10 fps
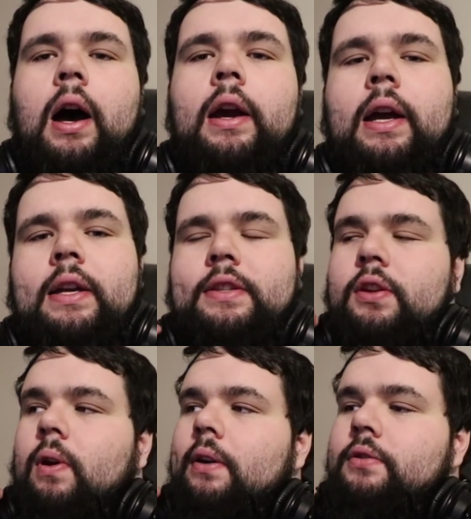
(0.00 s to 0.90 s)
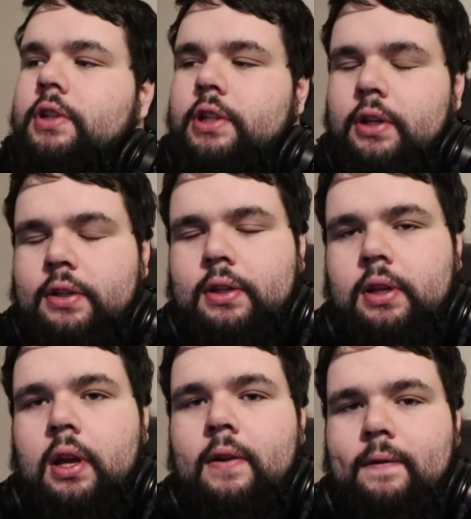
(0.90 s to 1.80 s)
Alright guys, so I was
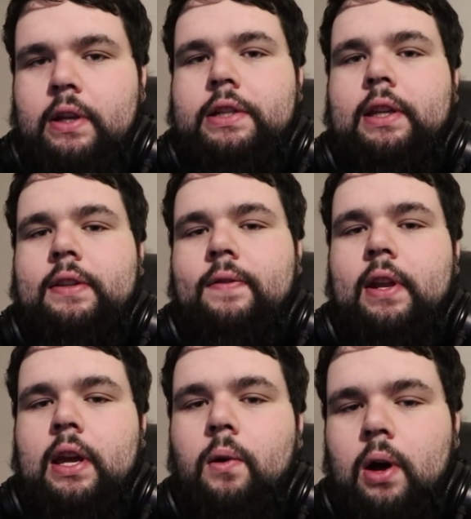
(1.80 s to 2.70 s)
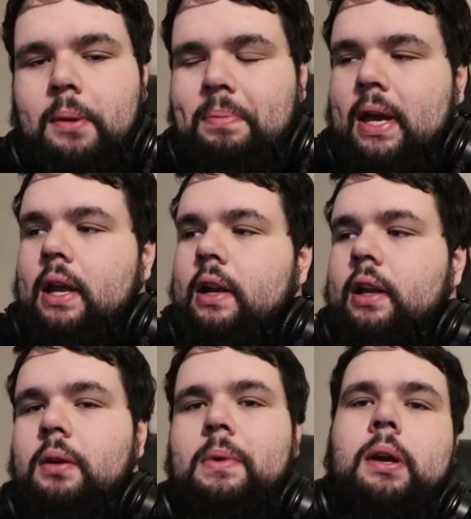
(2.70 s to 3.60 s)
just finishing this video up,
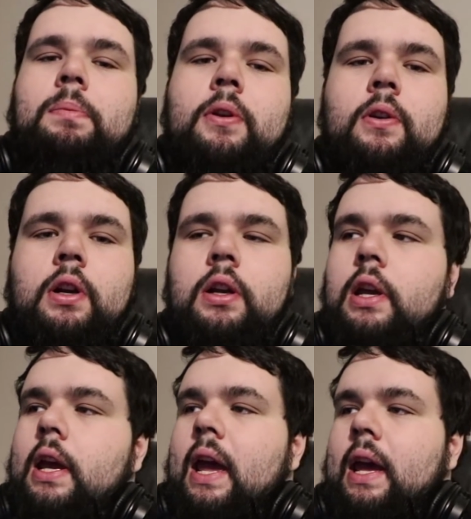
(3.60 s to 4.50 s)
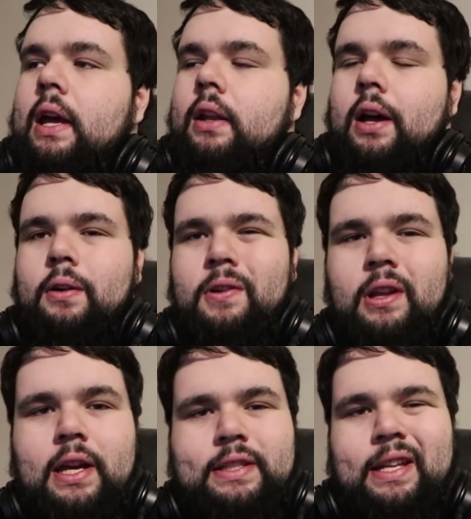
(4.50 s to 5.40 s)
editing on my computer, and I
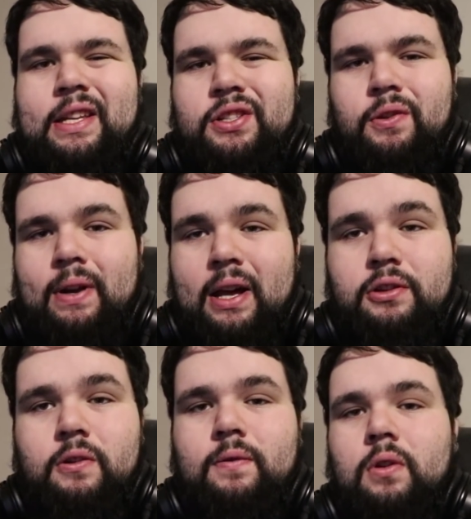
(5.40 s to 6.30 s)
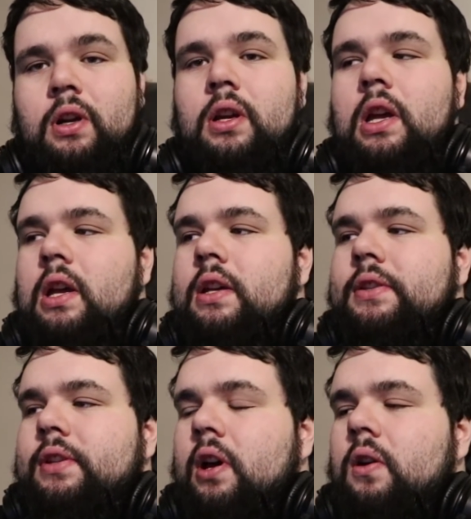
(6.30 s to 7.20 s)
realized I didn't shoot an outro for it.
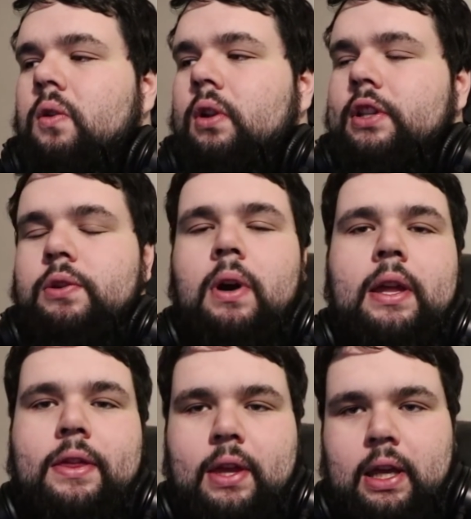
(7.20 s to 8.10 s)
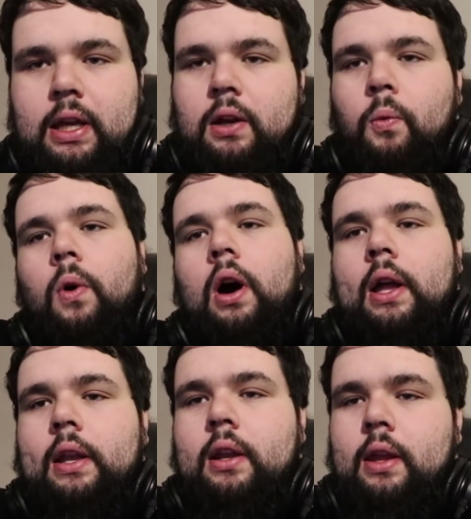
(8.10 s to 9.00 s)
So, do I think,
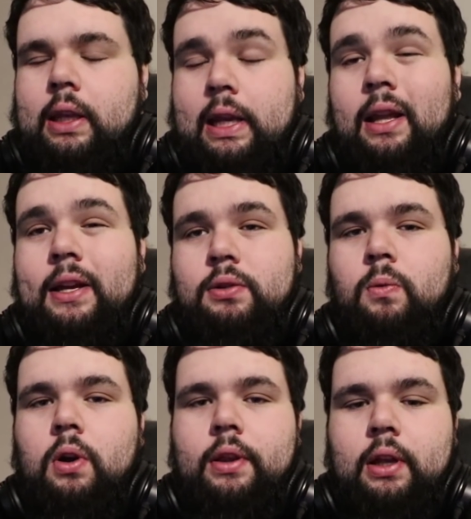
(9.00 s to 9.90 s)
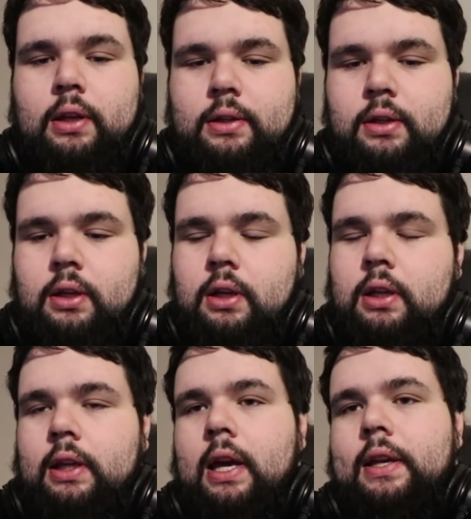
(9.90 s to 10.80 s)
one, that the headlights are worth it?
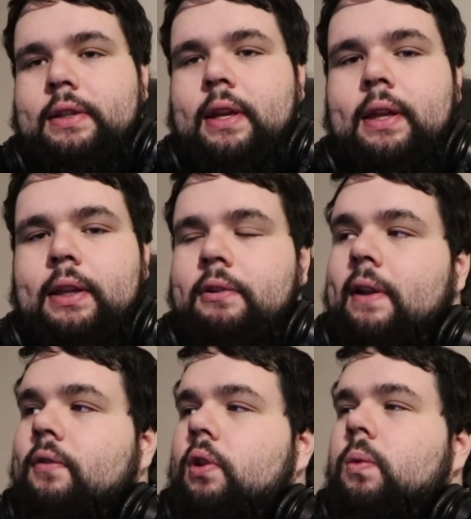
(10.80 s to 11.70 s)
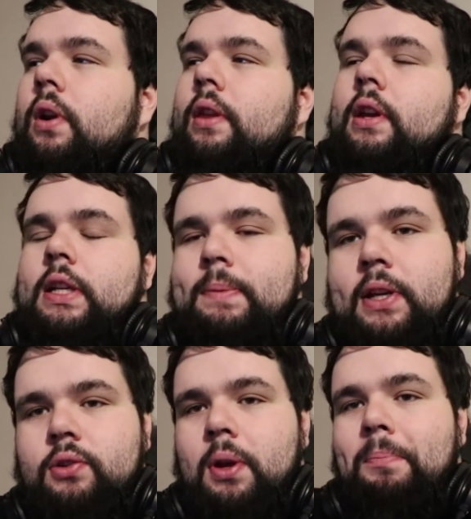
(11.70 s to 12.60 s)
Yes, I think they're definitely worth it,
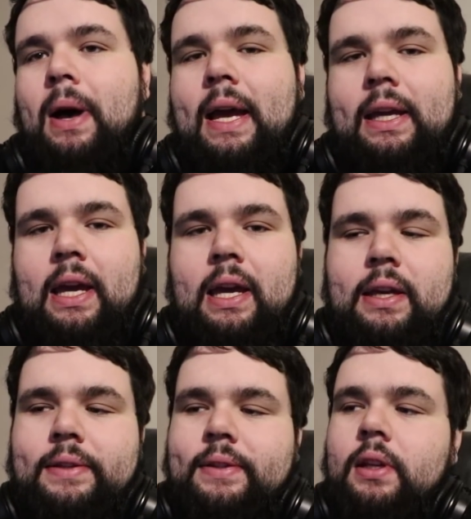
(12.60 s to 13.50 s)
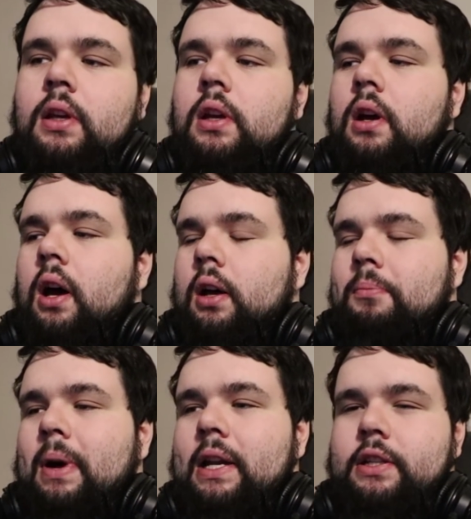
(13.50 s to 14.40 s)
especially in my case.
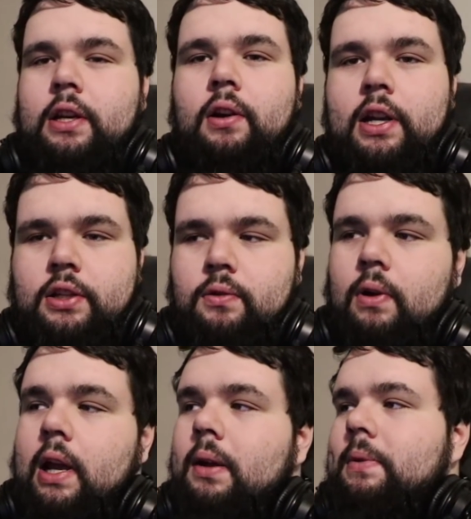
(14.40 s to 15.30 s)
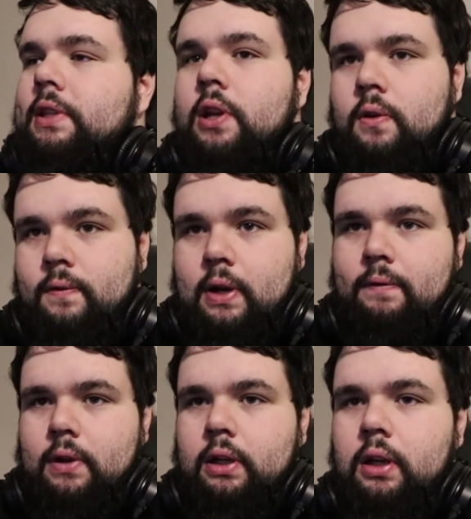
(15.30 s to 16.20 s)
My generation Ram is known for
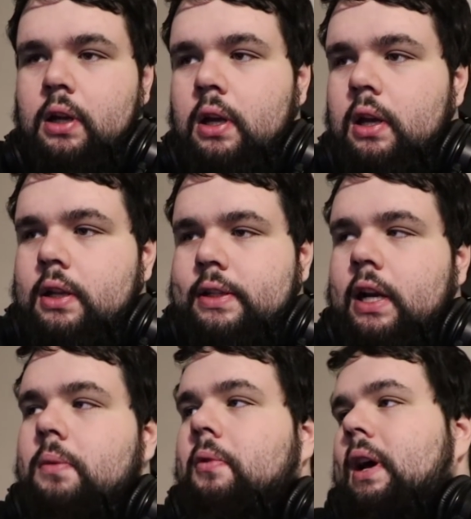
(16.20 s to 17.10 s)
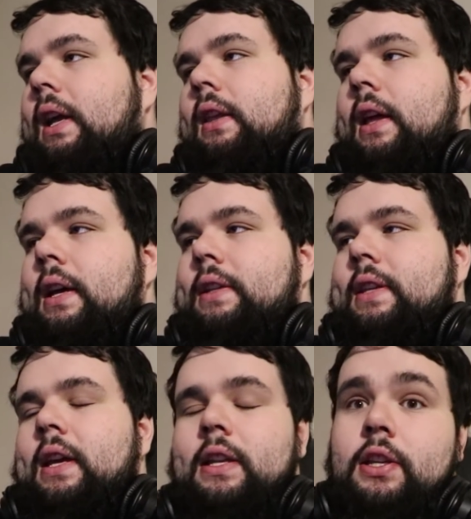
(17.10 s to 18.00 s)
having terrible headlights,
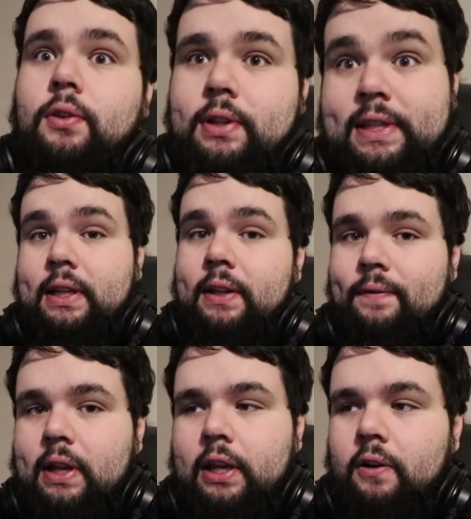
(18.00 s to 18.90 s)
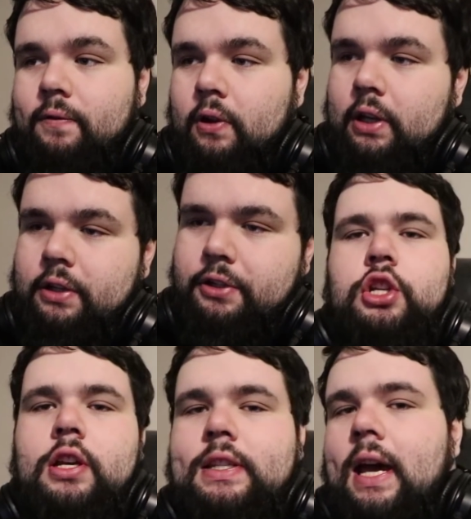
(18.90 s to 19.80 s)
and you can in the video footage
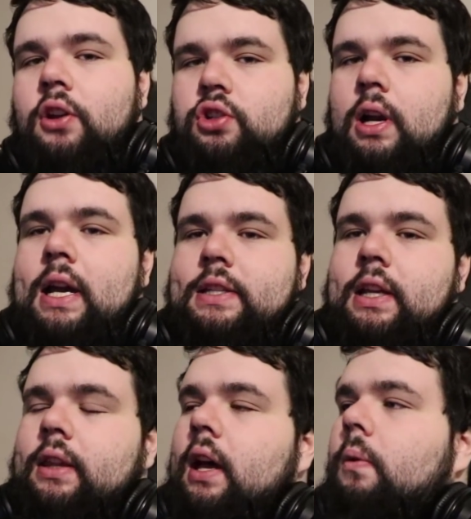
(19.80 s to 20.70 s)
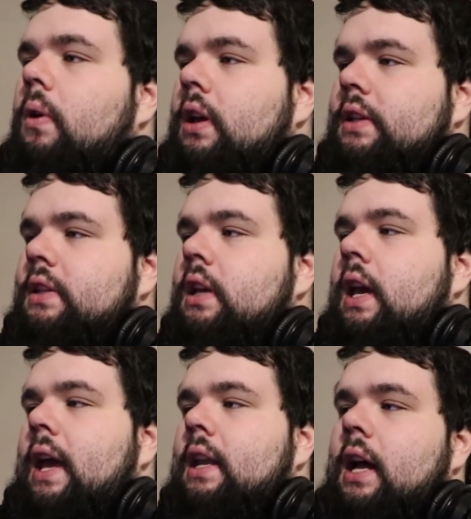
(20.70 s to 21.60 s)
just how drastic that was.
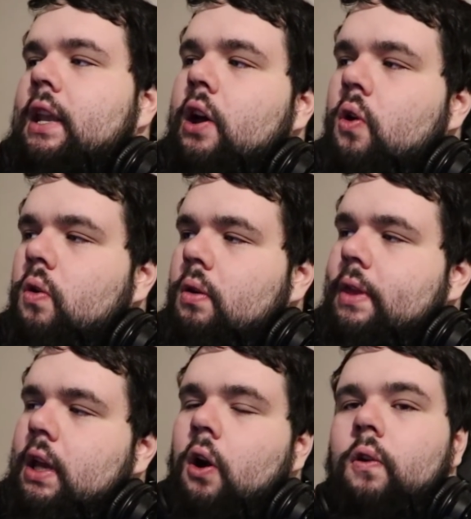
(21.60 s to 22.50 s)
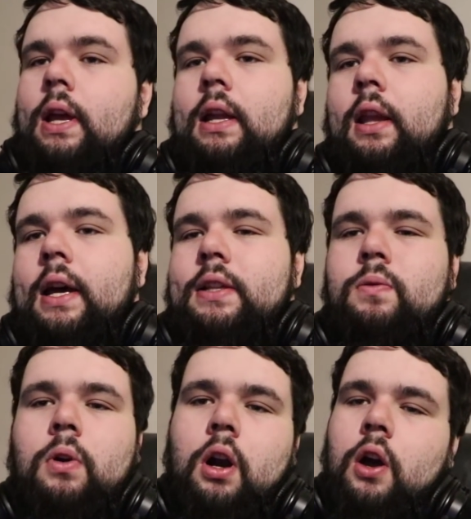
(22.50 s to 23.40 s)
And I know the old
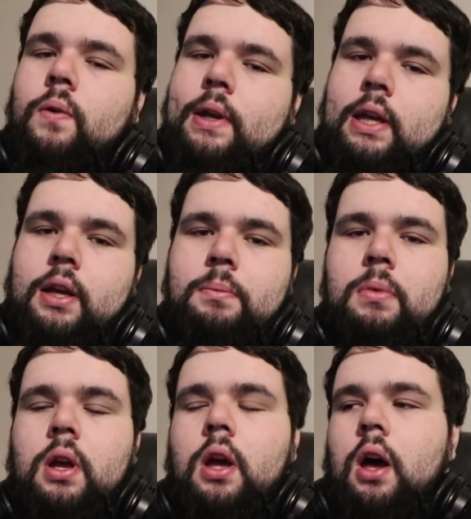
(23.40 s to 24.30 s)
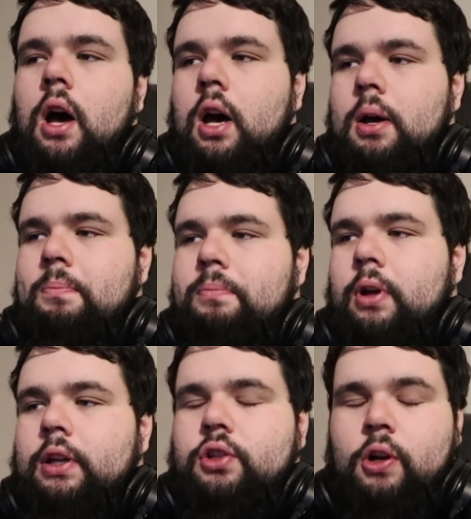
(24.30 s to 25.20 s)
headlights weren't OEM,
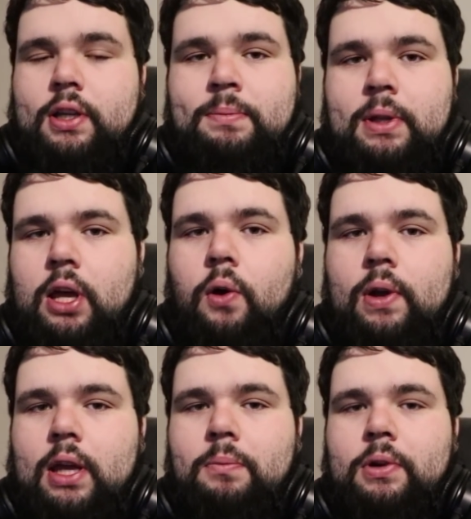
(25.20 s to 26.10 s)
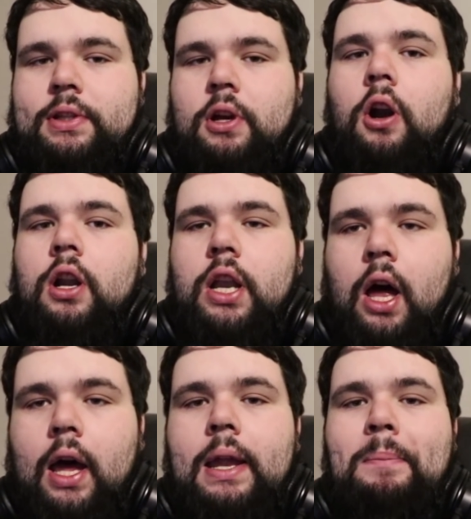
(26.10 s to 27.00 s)
but trust me, the OEM ones are
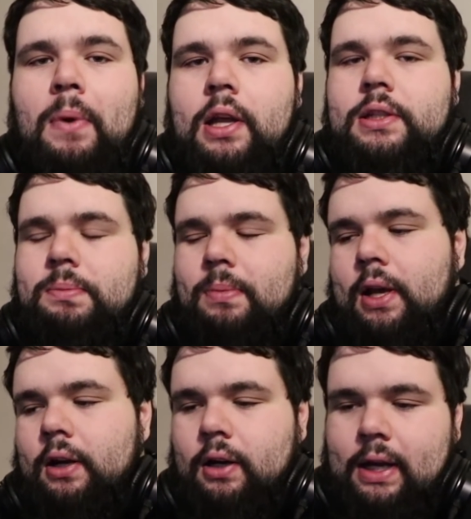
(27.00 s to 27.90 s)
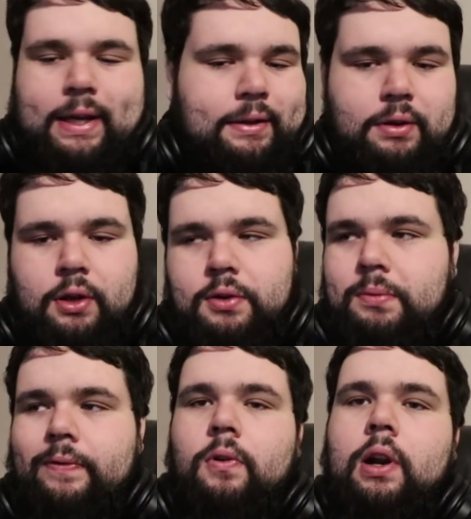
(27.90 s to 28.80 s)
not much better. I had those
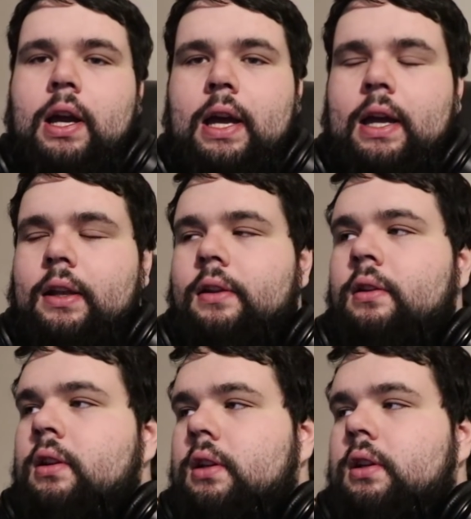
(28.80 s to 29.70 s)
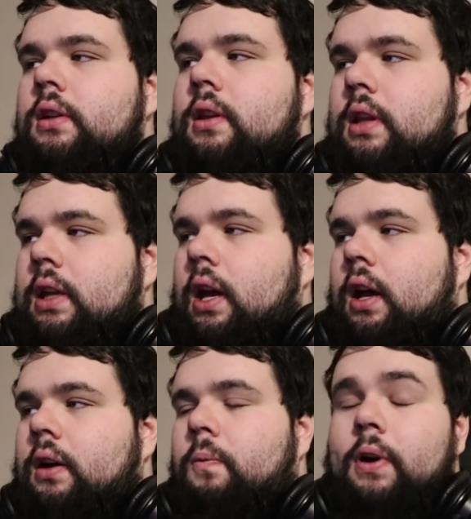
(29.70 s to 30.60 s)
before I had the
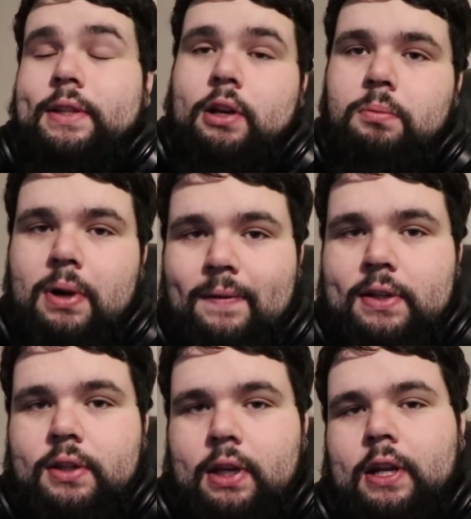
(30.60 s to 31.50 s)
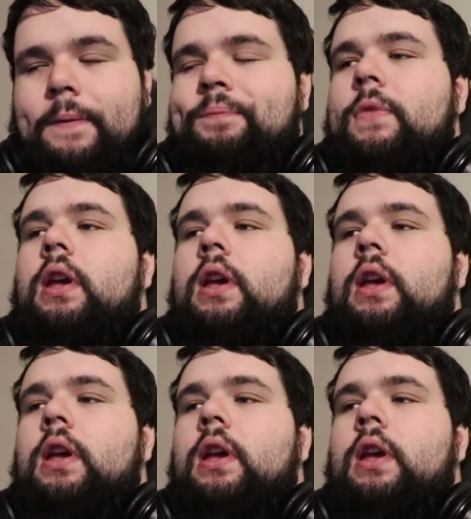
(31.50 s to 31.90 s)
ones that were previously in it.